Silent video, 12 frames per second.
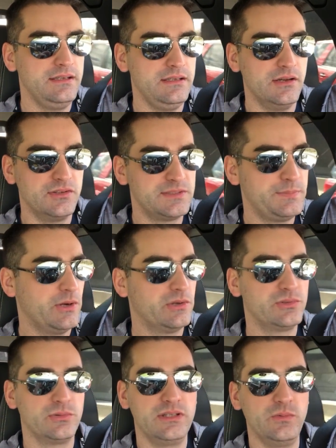you know,
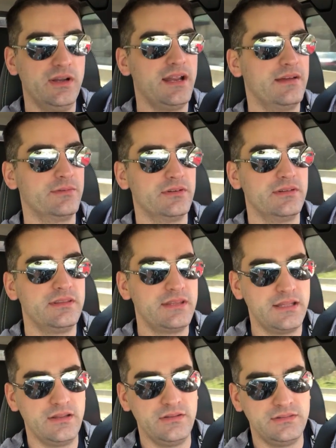spiritually, whatever,
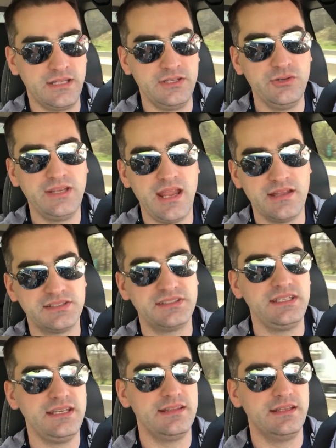that, that you can't
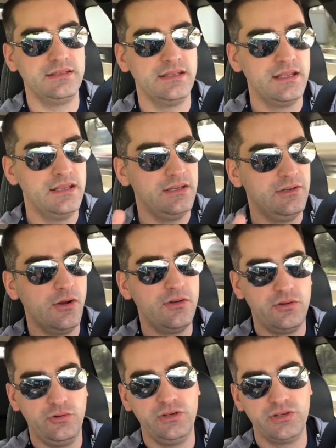see, that you don't
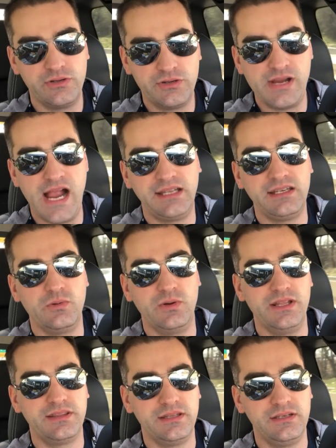know who you're interacting
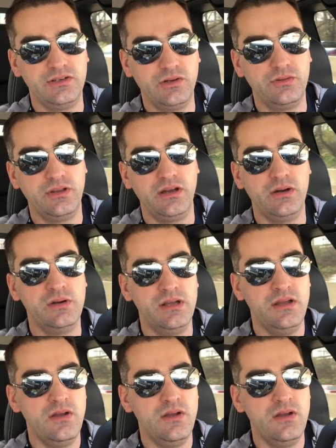with, and you don't know